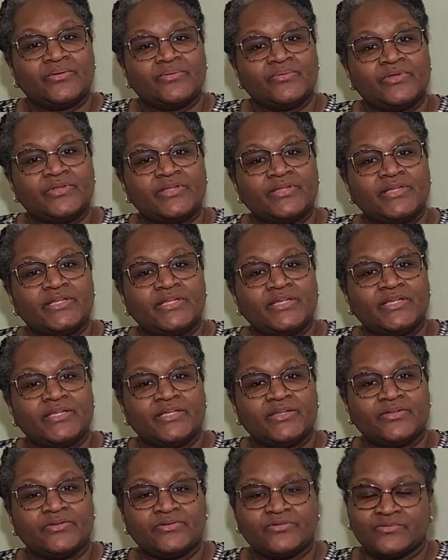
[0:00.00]
with a knitting
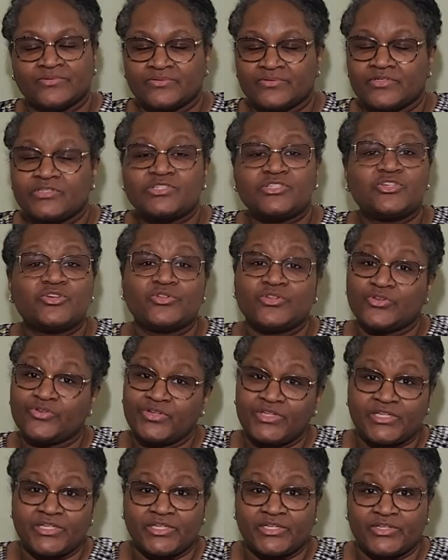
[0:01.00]
needle, a solo
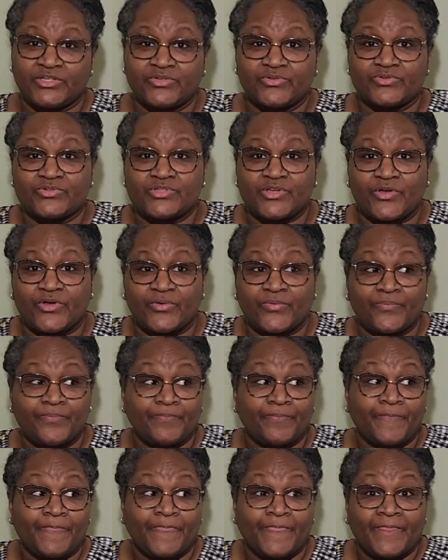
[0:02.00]
knitting needle, so
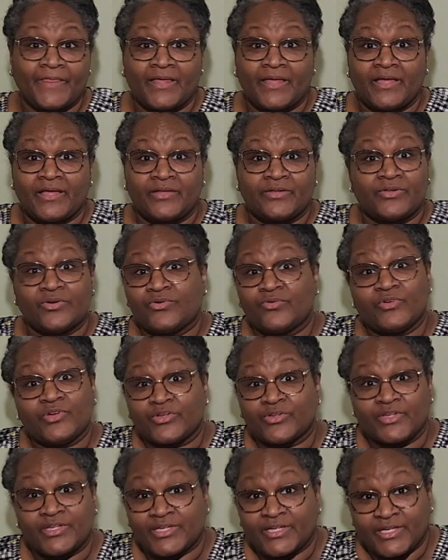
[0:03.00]
no
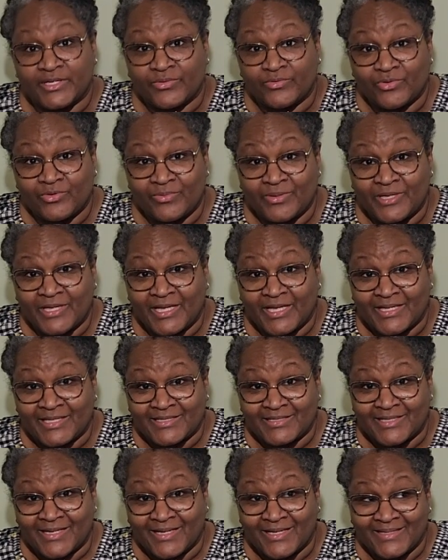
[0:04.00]
real knitting will be
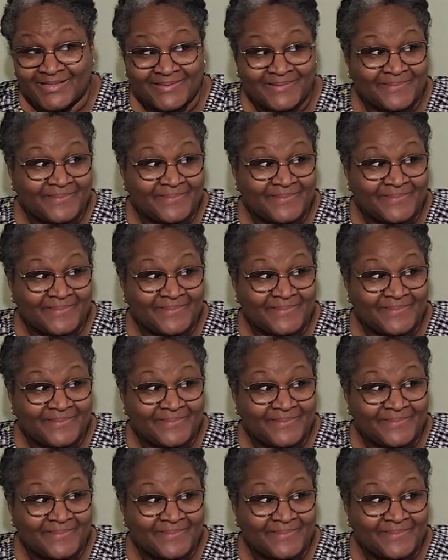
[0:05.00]
getting done.